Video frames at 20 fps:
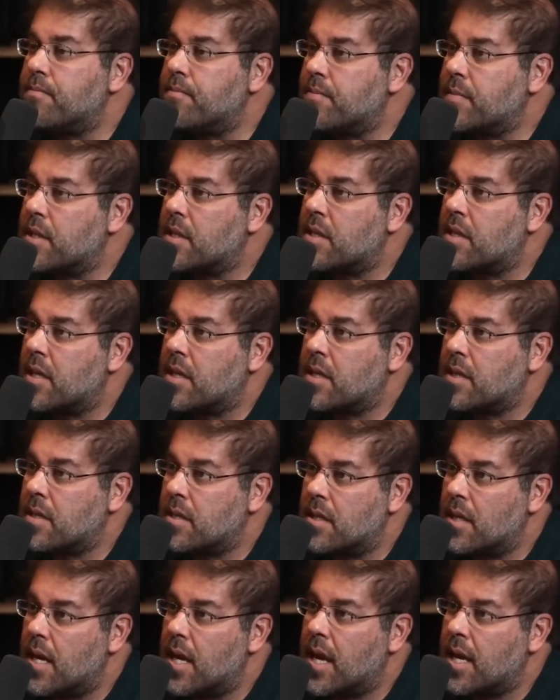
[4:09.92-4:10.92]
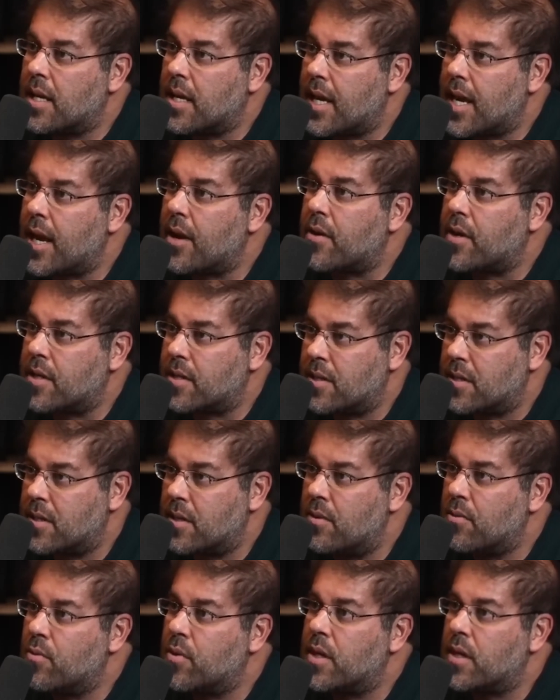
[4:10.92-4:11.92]
sticks and carrots
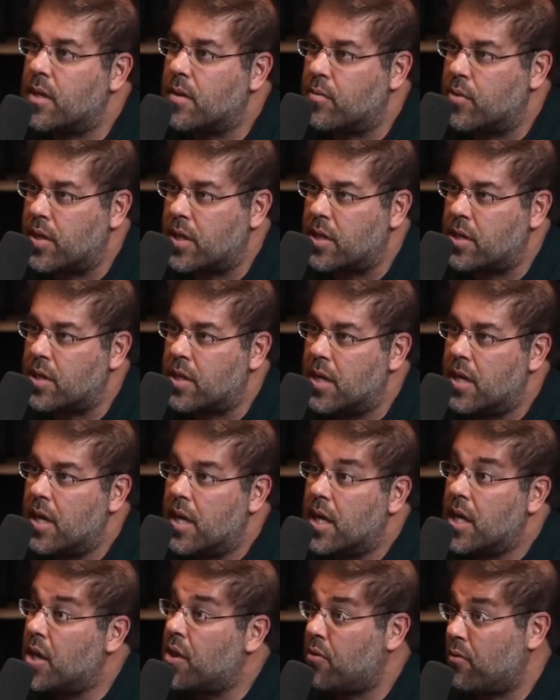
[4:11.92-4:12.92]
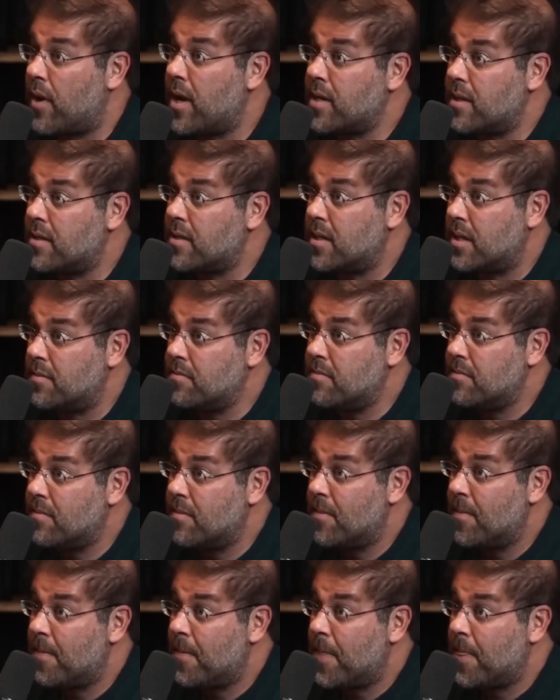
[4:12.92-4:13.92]
with the British. He threatens them.
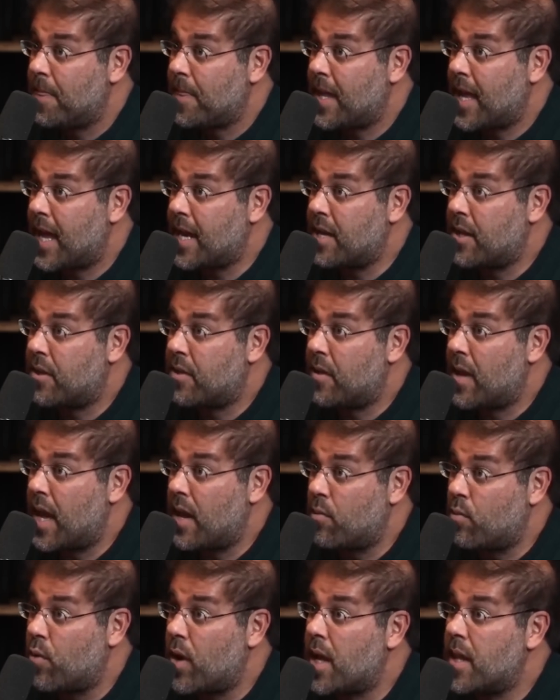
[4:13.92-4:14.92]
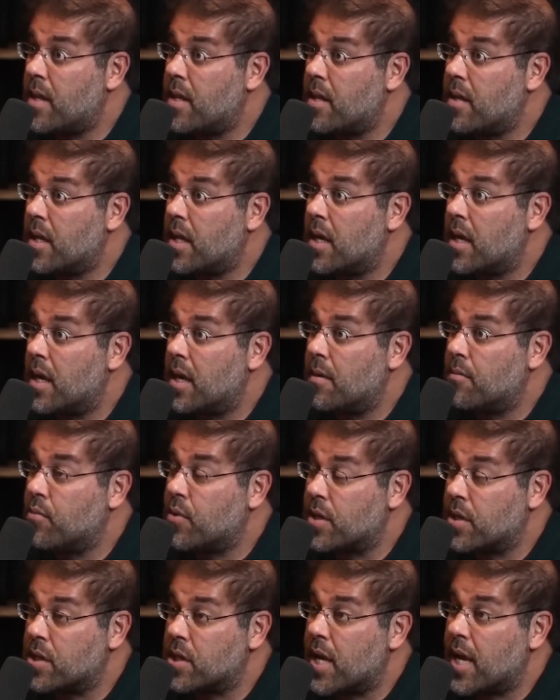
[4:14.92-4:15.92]
And when the
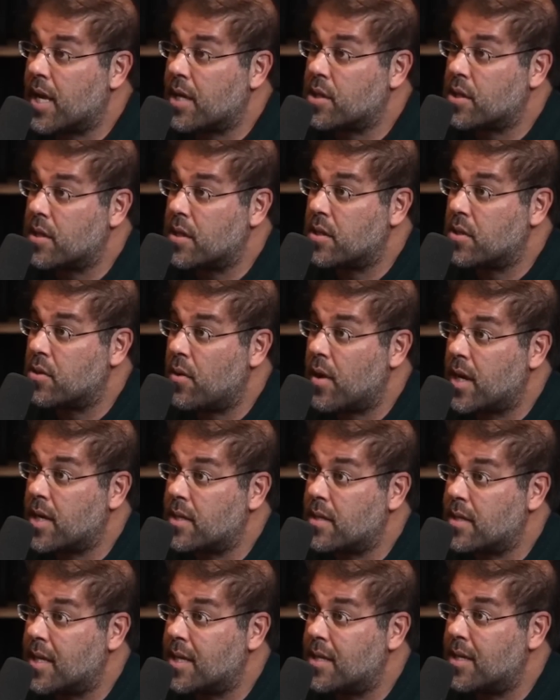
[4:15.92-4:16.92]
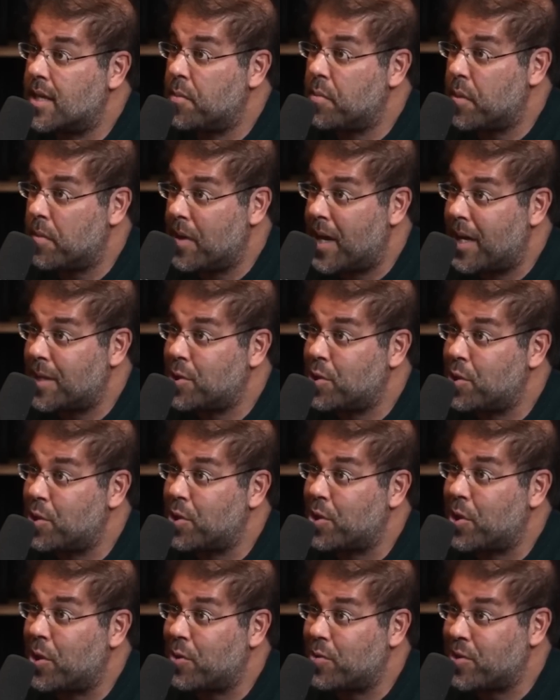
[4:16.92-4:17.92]
British actually try to send diplomats to
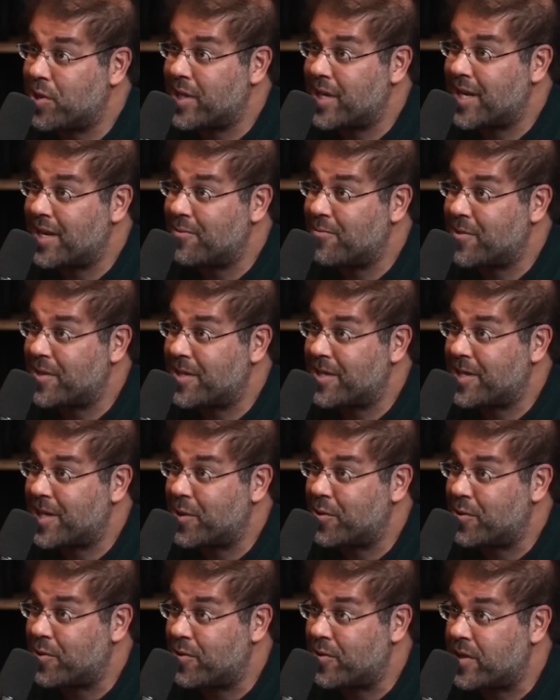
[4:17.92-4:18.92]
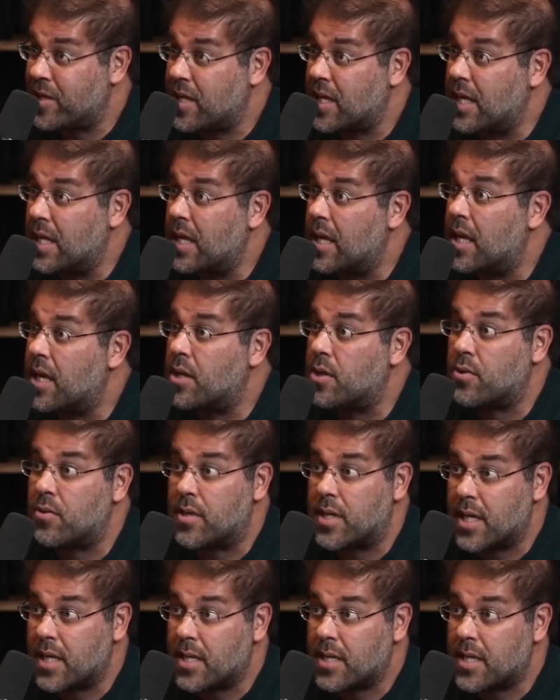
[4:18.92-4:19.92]
negotiate with Southerners, he
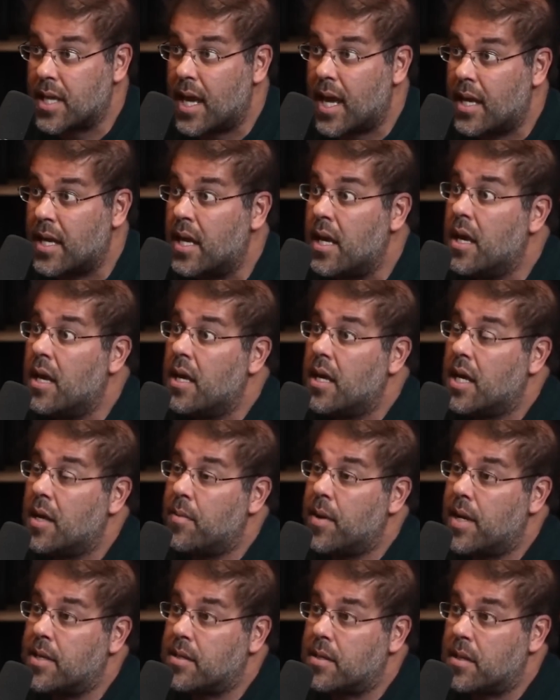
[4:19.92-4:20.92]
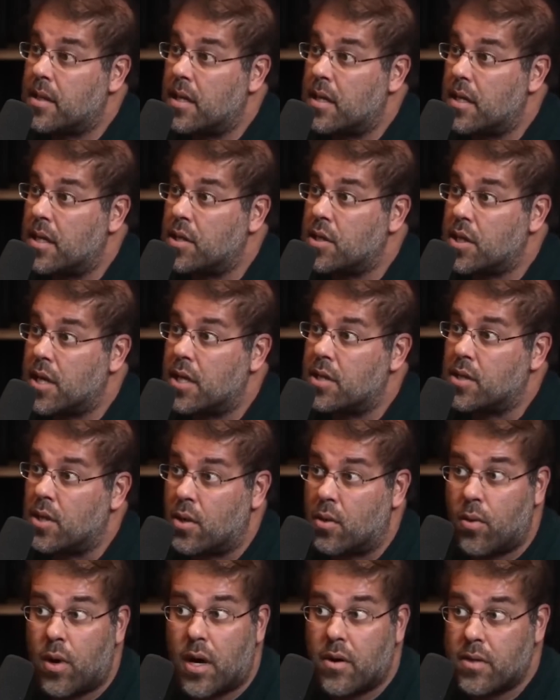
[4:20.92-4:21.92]
interdicts that. He basically initiates a
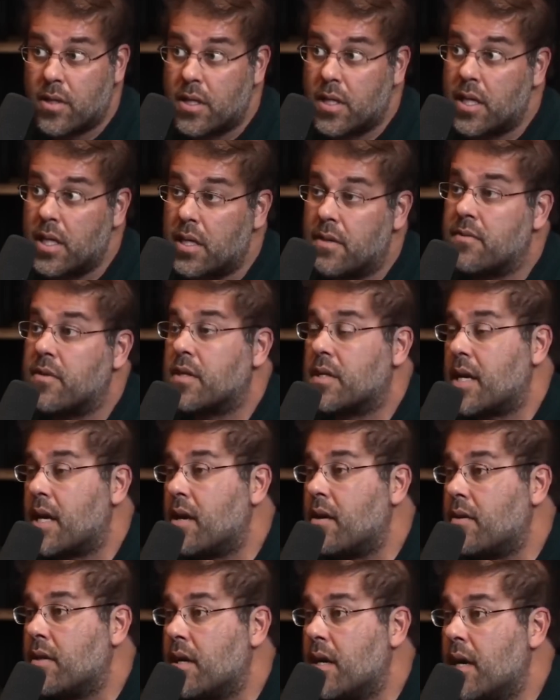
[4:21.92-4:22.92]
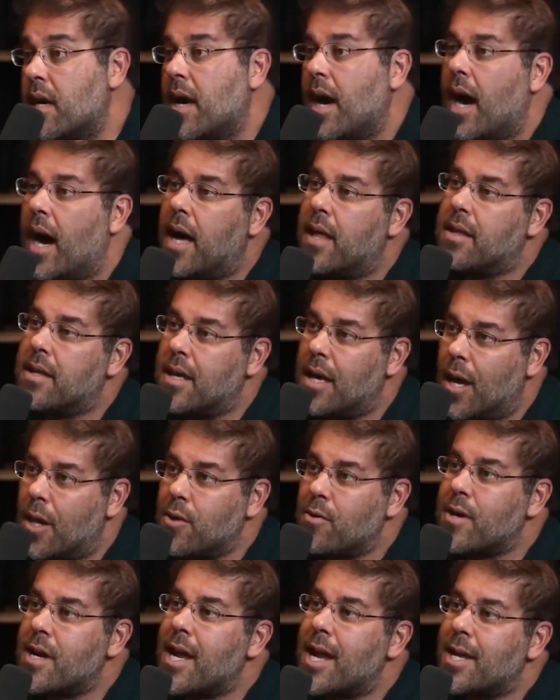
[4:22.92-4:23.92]
quarantine of the South. On the
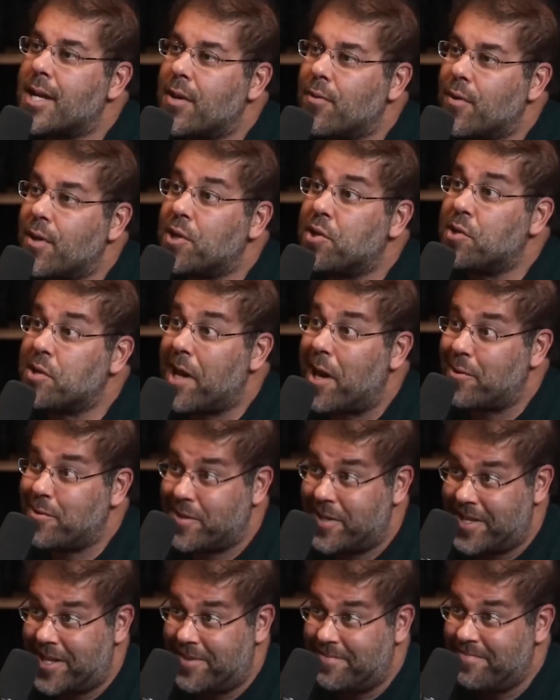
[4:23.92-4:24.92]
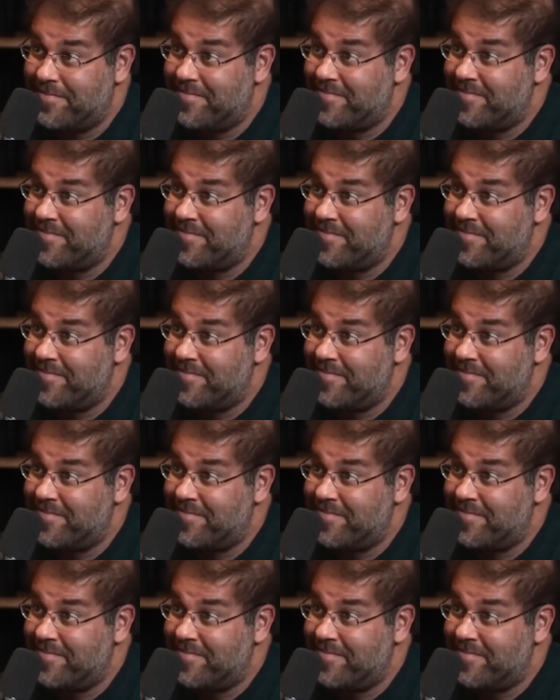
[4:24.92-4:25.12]
other hand, he reaches out to them